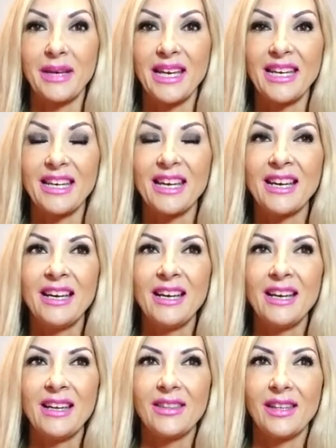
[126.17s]
me,
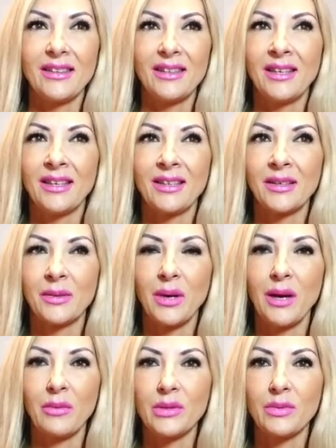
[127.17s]
then
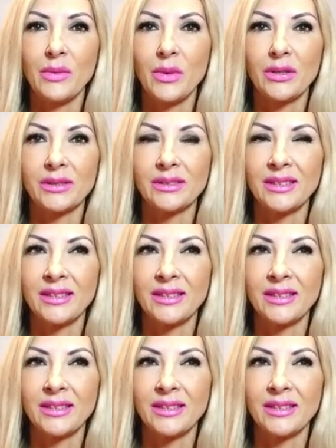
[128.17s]
why would we want